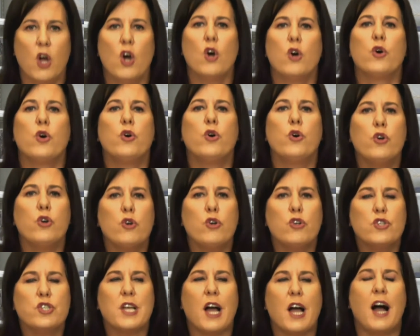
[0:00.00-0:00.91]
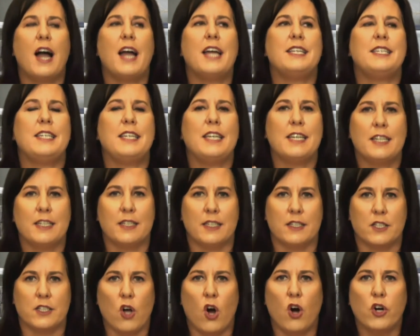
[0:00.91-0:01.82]
Whose
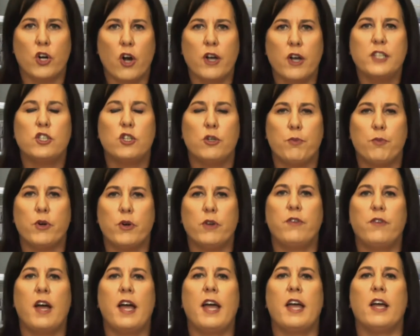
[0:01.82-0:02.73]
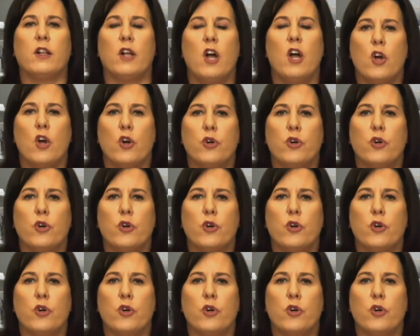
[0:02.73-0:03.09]
ideas are going to prevail?